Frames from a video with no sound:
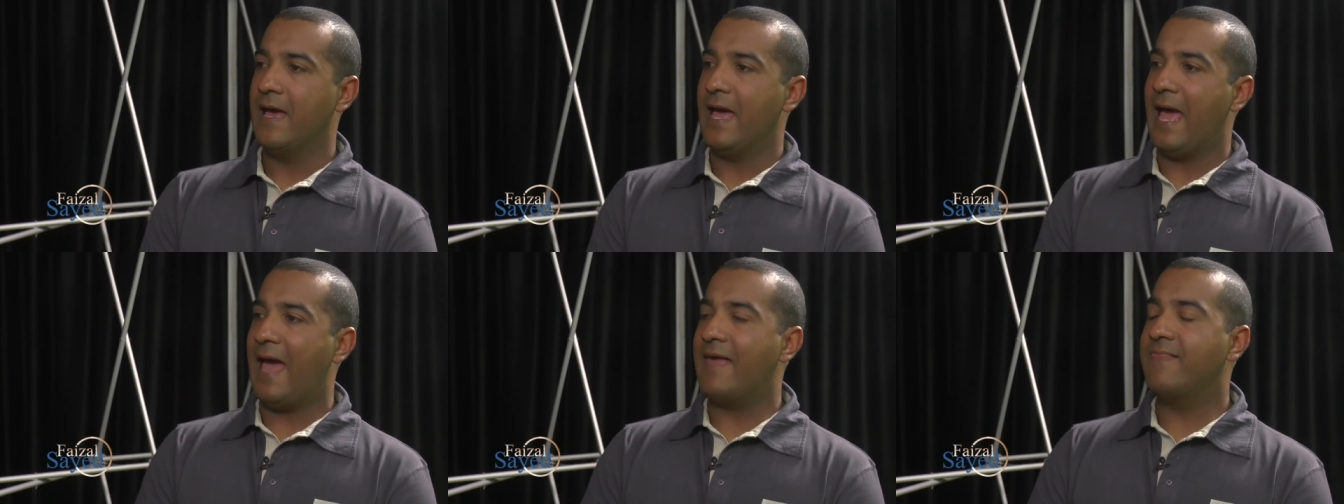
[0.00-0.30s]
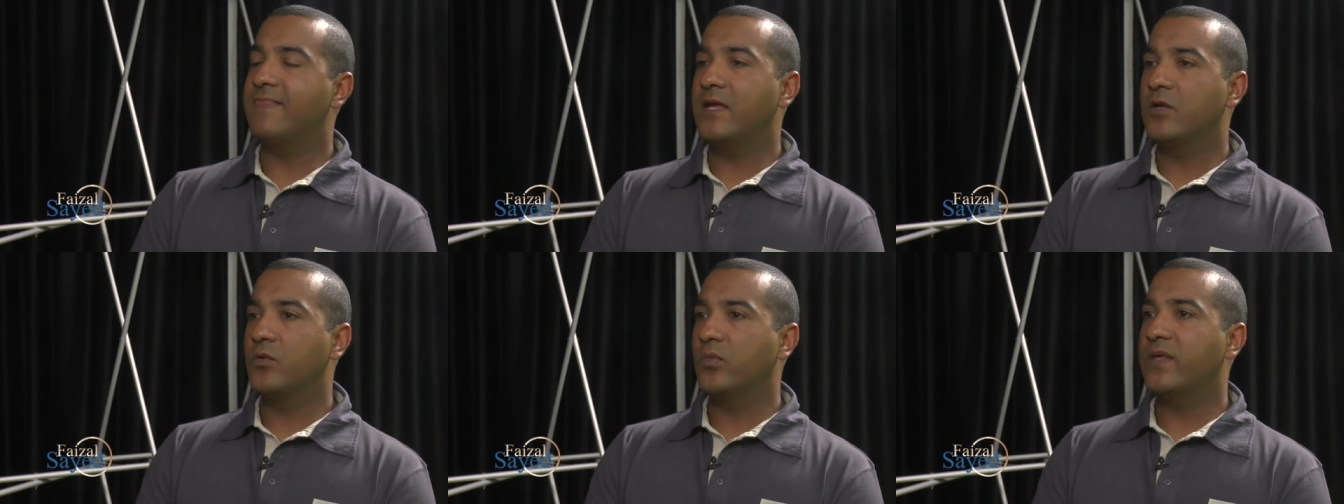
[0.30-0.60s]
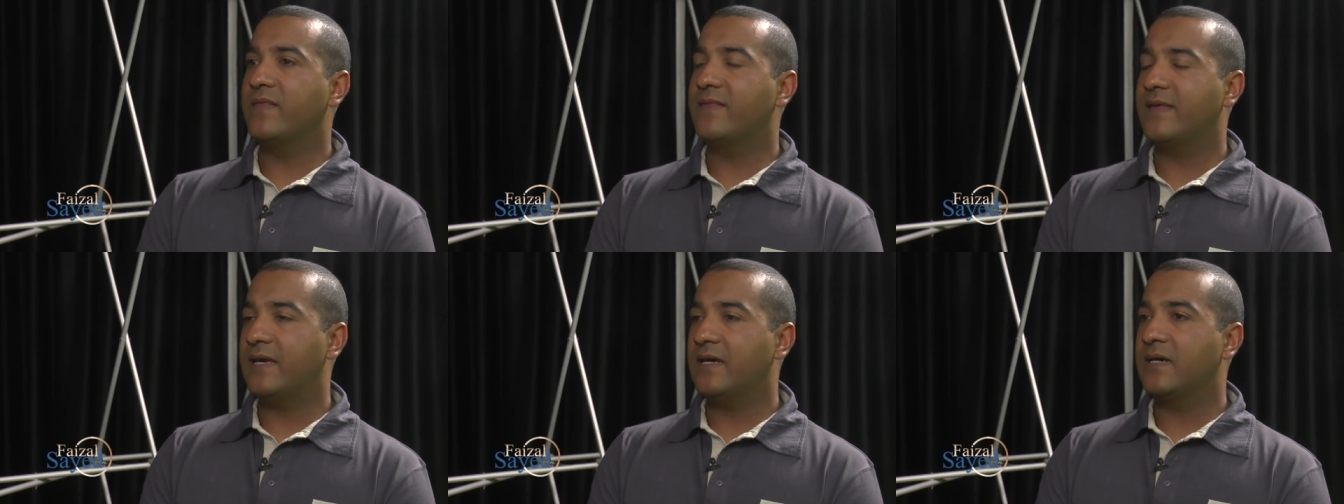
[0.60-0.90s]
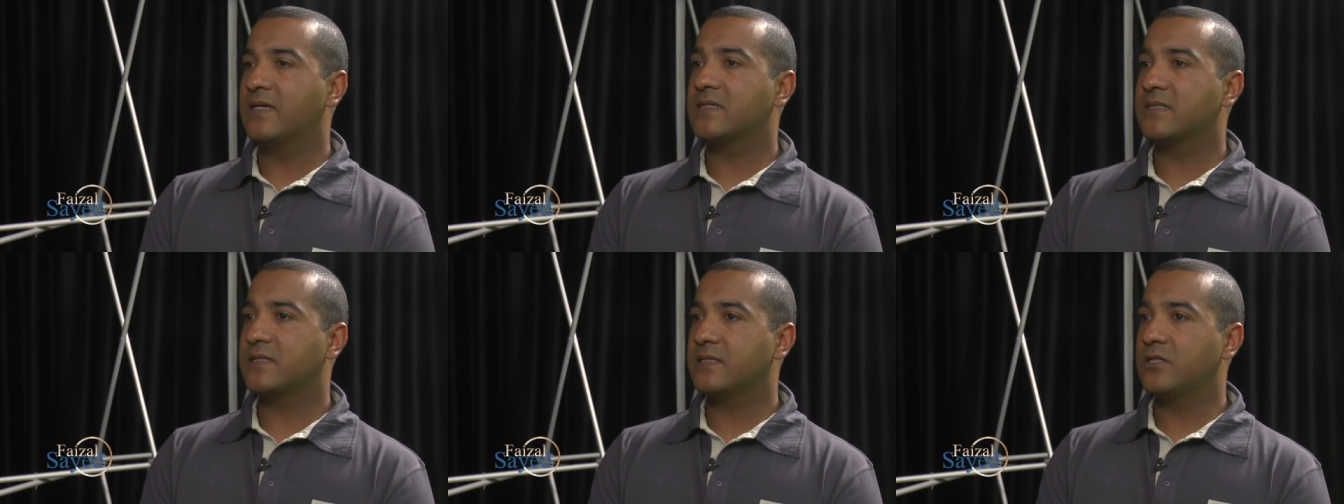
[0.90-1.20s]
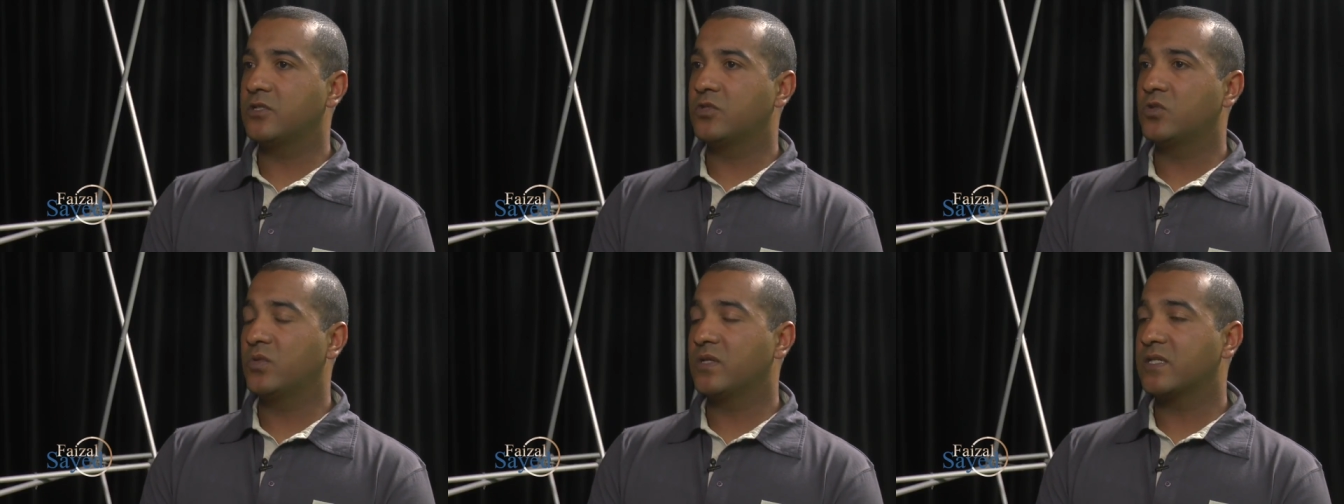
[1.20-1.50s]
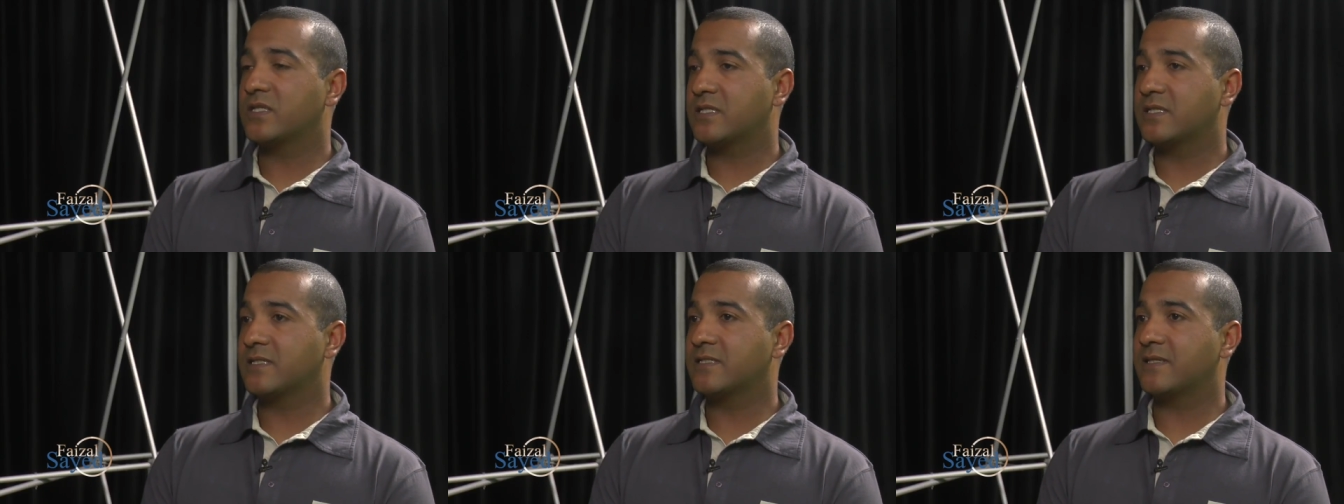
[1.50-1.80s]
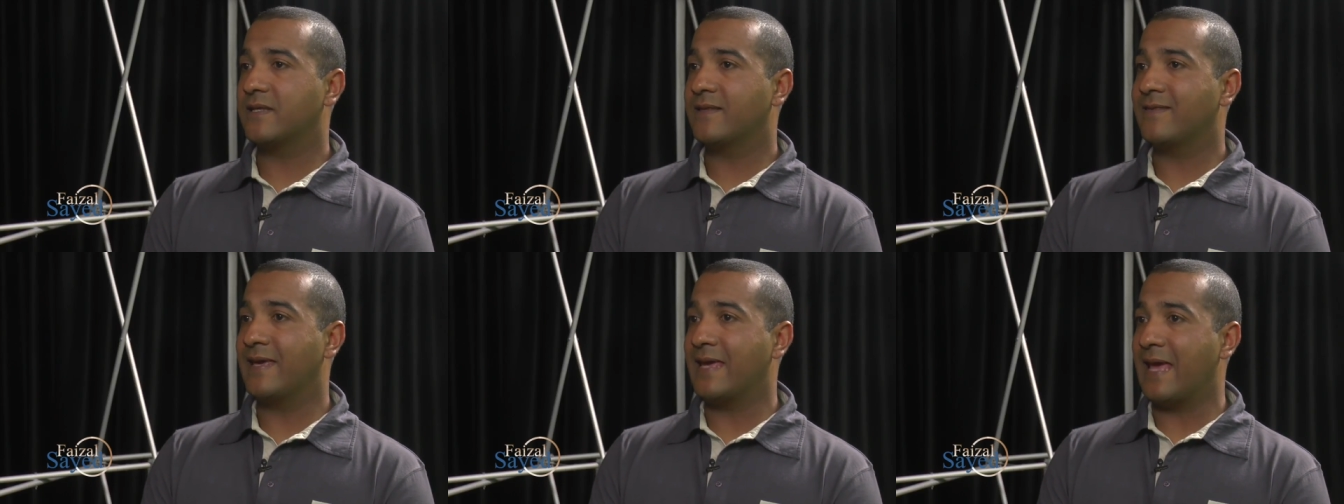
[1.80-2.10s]
and then we're there to
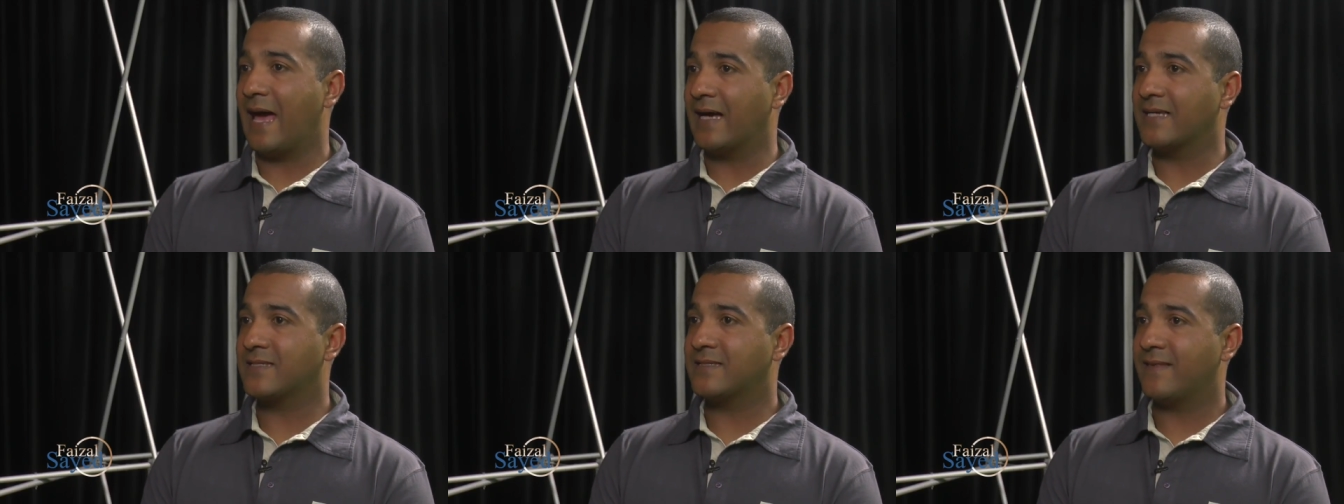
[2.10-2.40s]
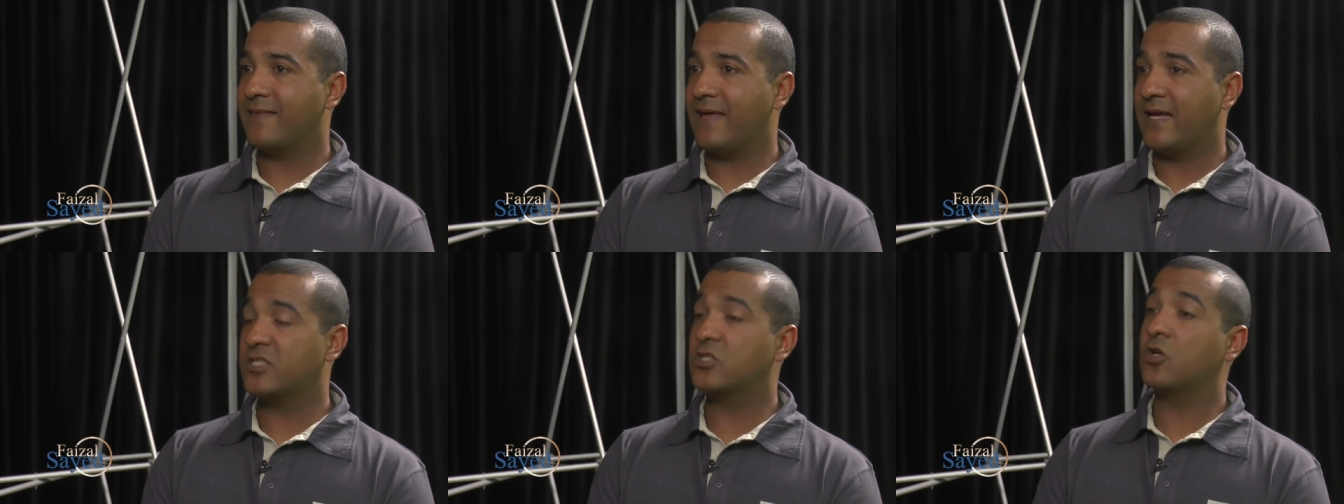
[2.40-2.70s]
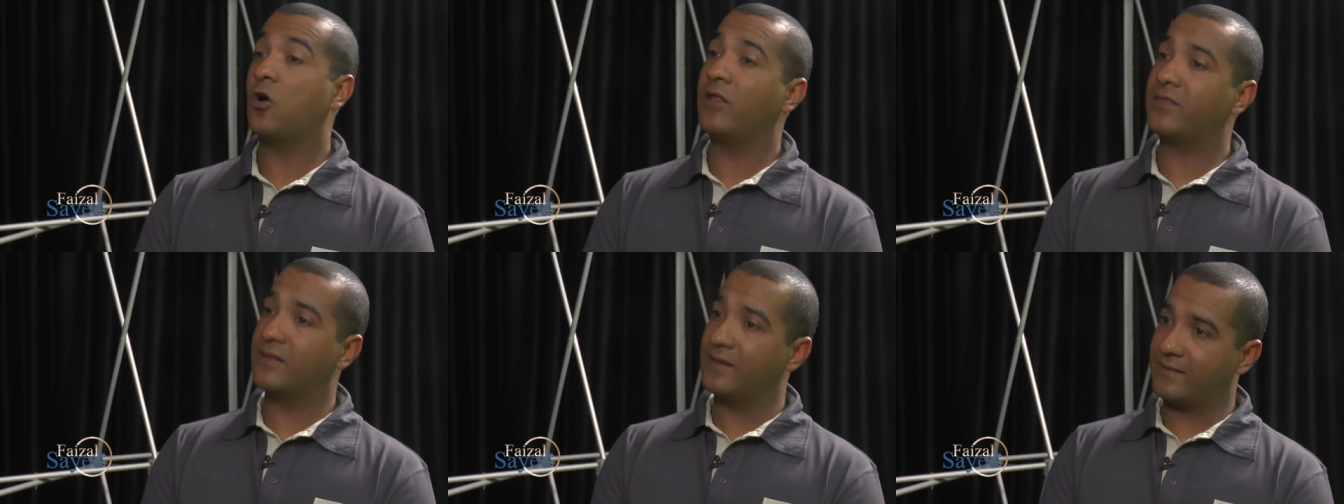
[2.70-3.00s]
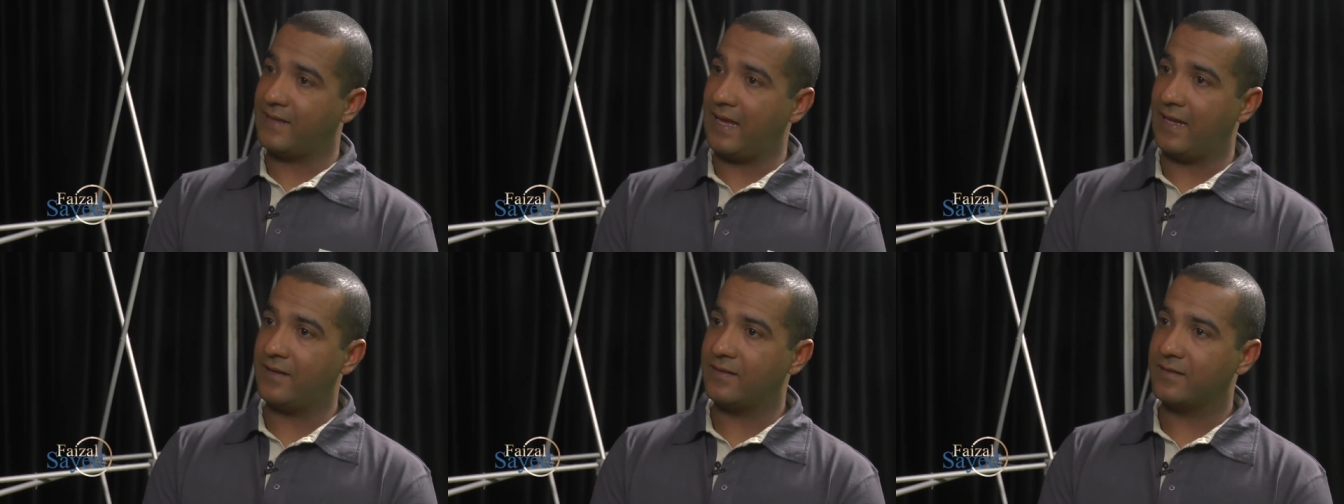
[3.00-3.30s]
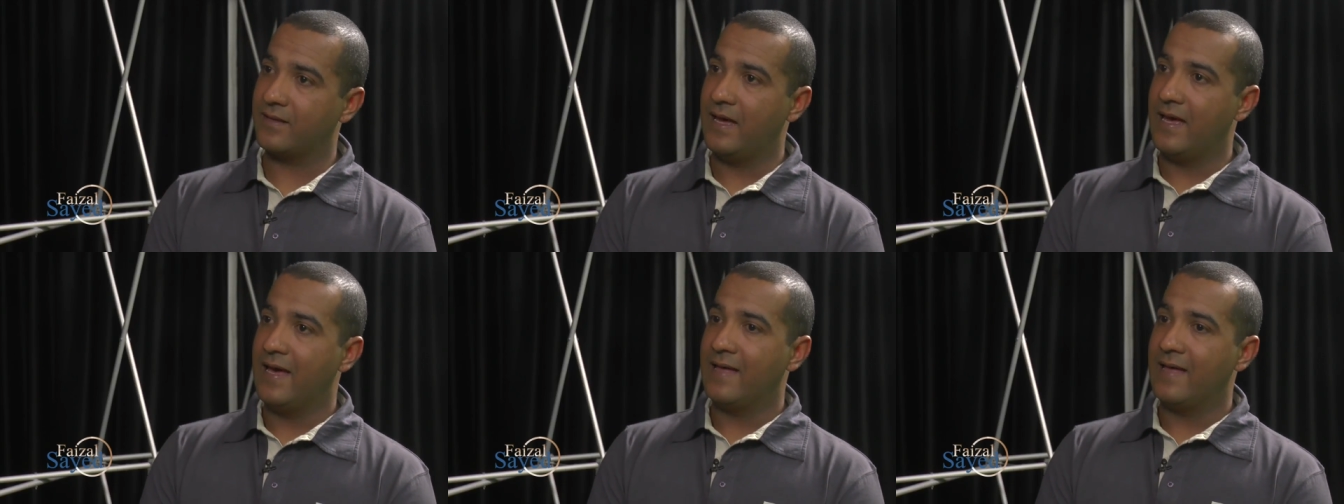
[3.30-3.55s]
assist the youngster that's got the talent,